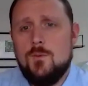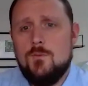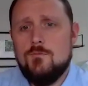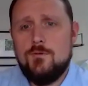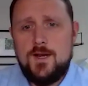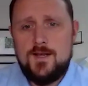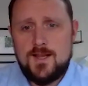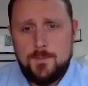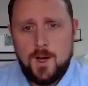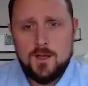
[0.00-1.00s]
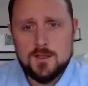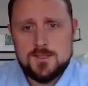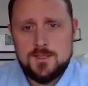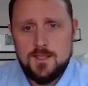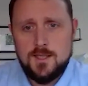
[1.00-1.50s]
reading that
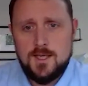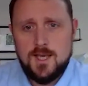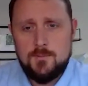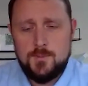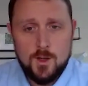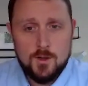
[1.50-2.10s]
policy can be